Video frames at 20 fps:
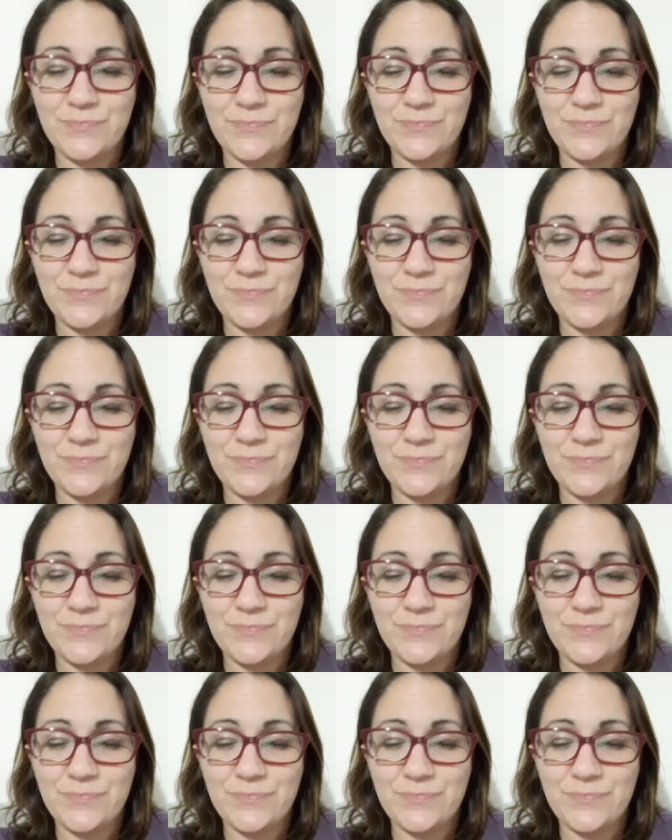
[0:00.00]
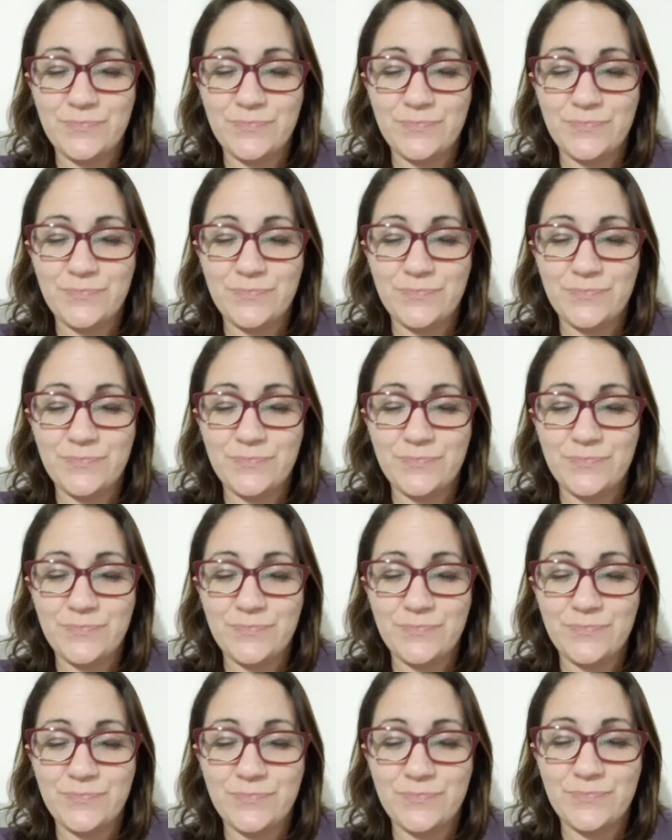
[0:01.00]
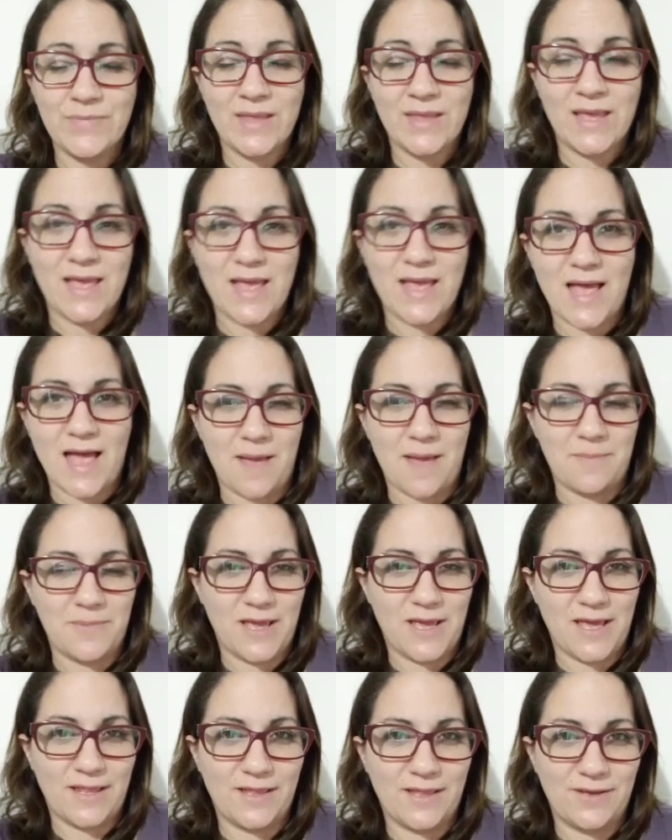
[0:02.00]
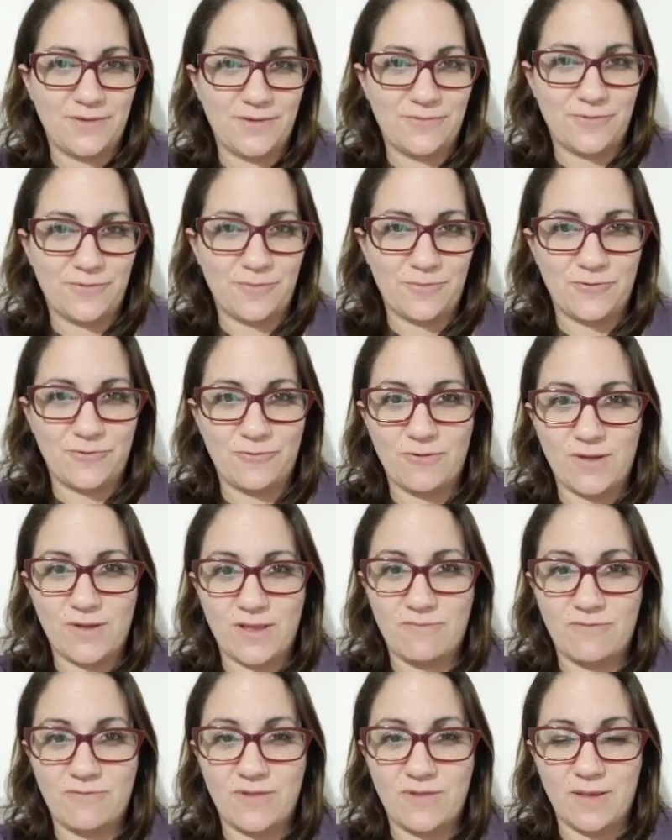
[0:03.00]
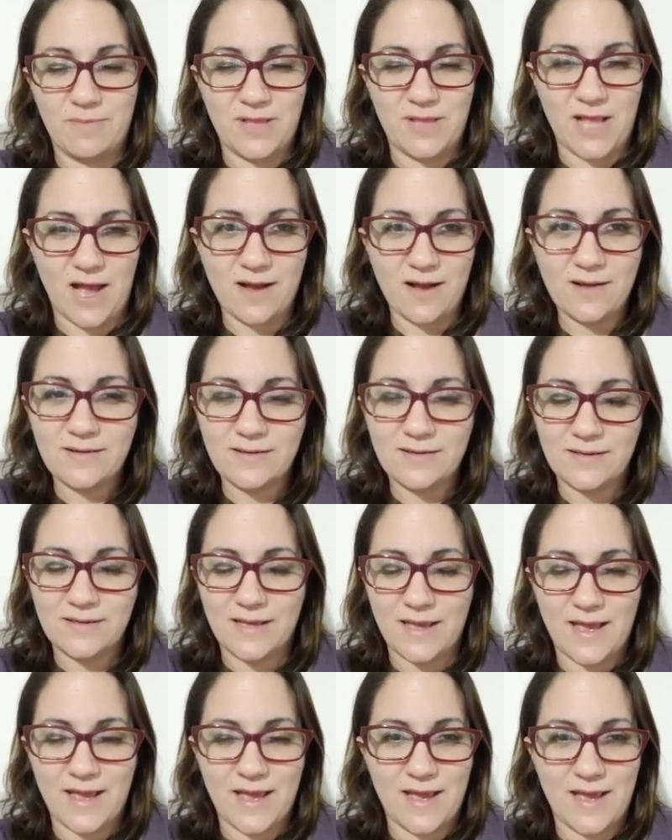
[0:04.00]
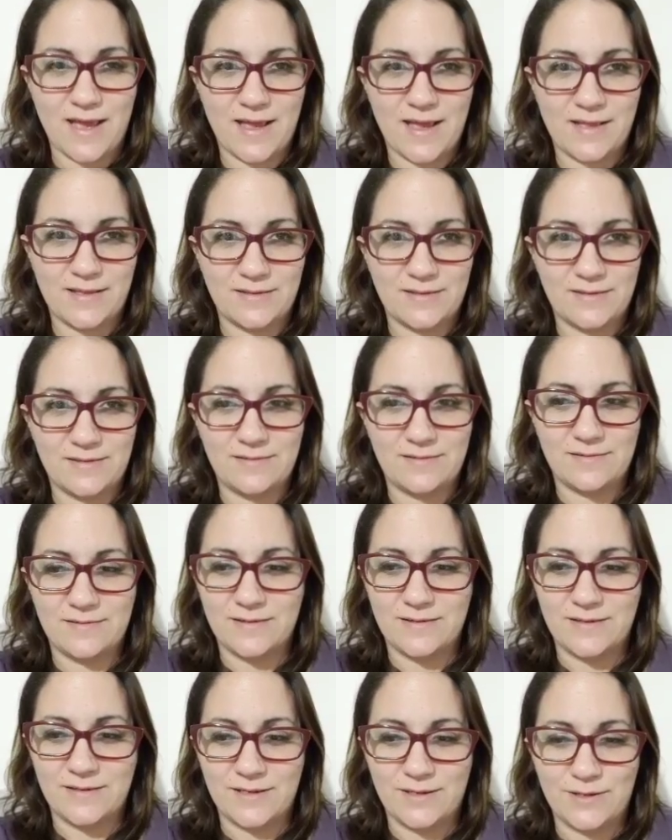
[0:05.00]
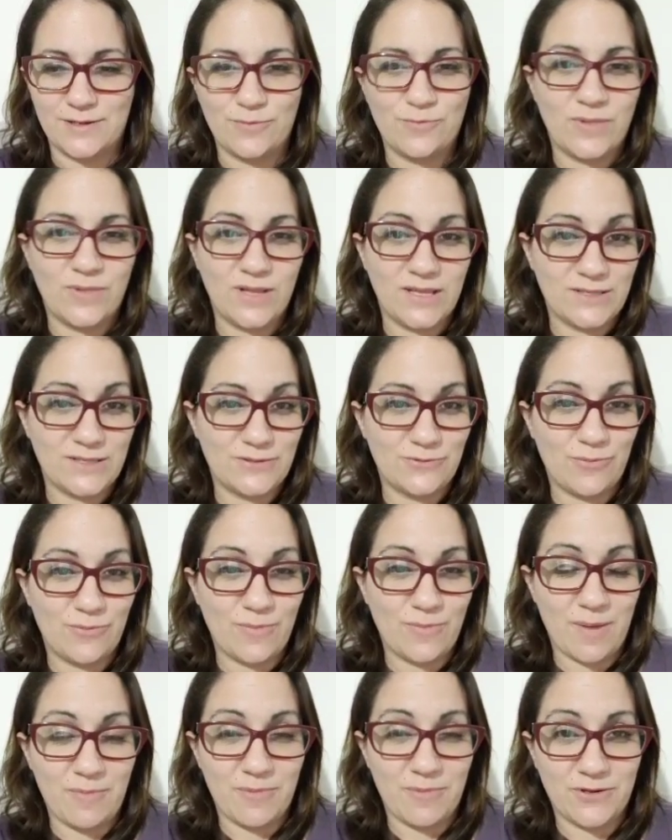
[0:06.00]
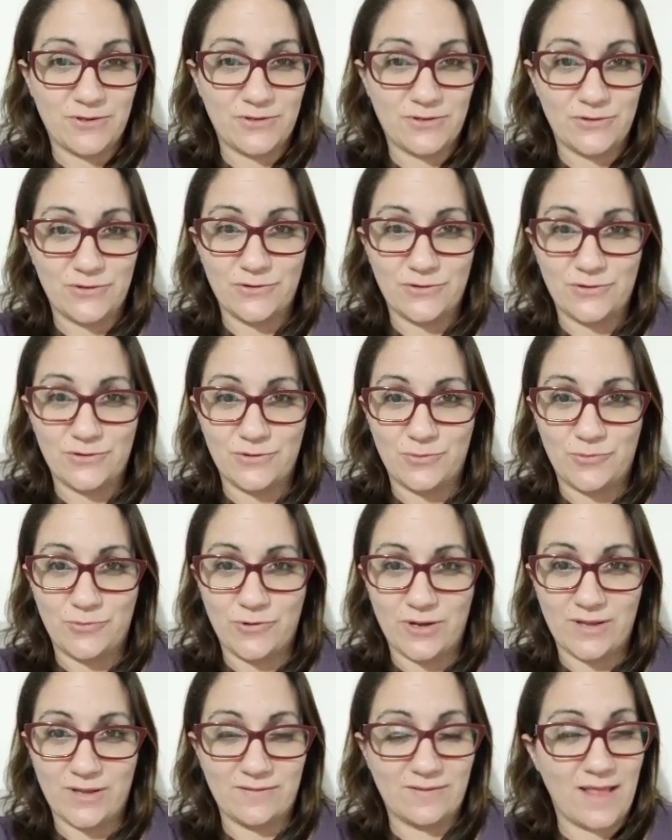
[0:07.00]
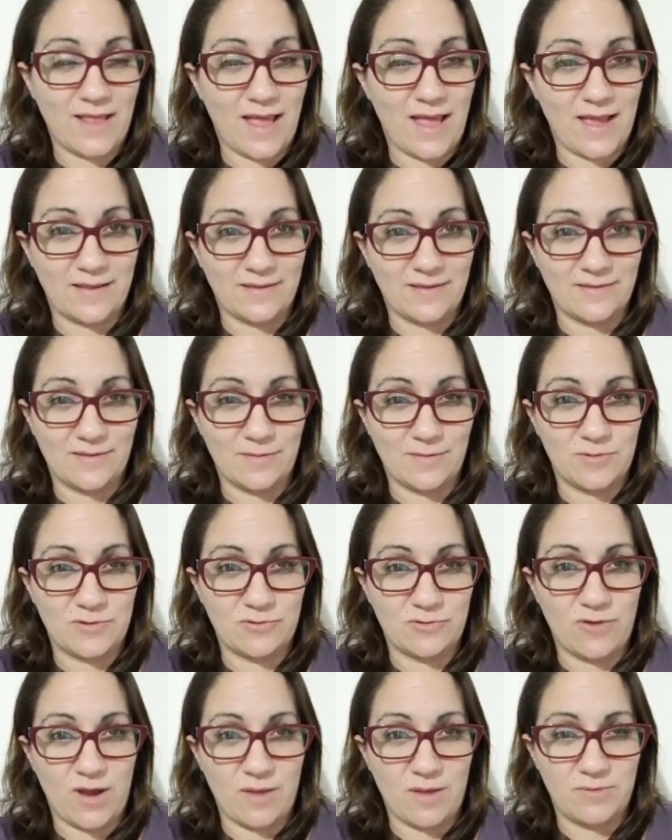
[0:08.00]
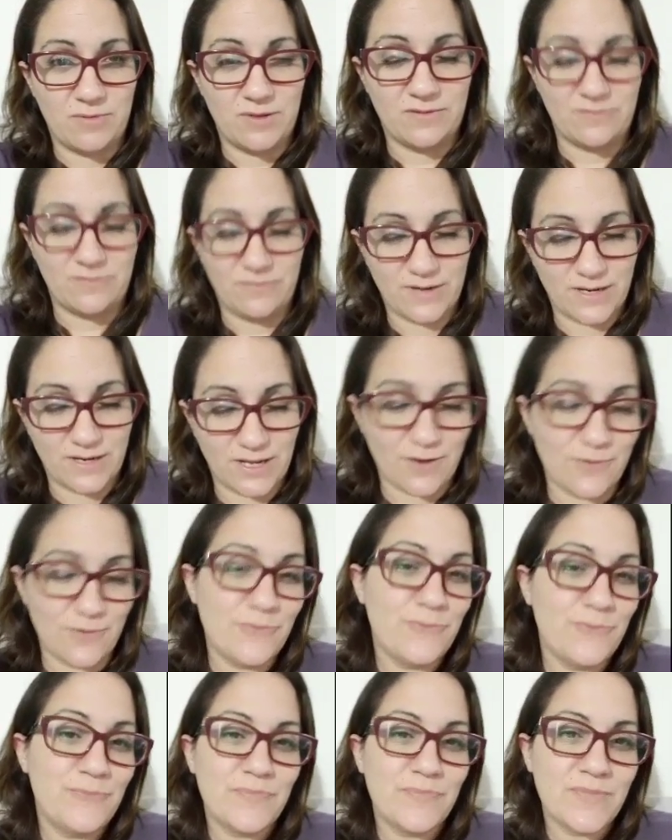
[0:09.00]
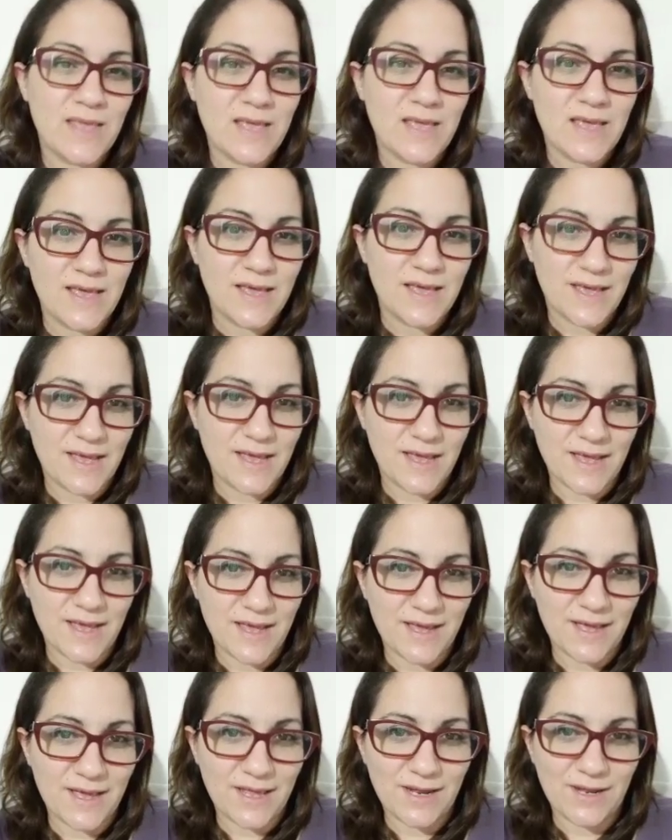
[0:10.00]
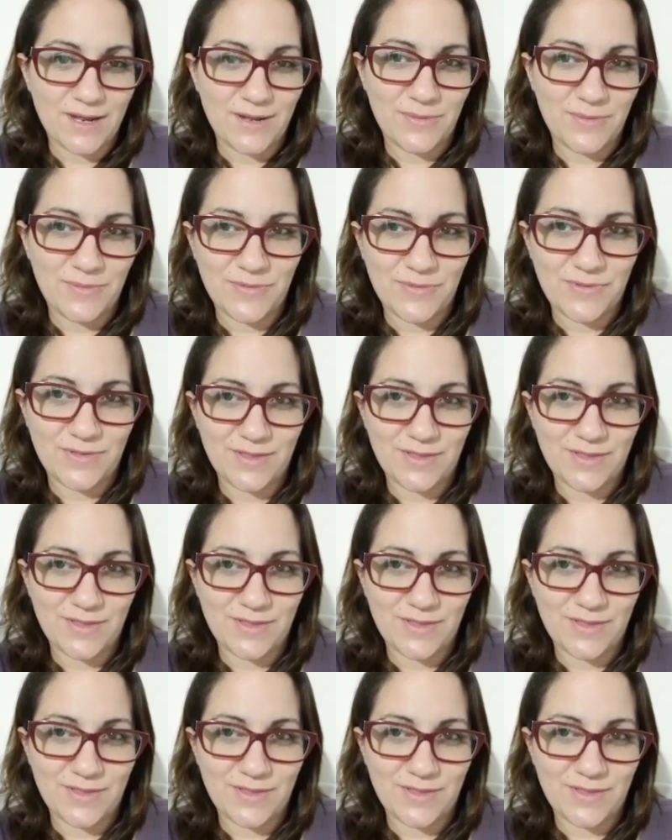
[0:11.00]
gonna share with you a short video. I'm Haley from Twinflame, and please remember to press like and subscribe this video. And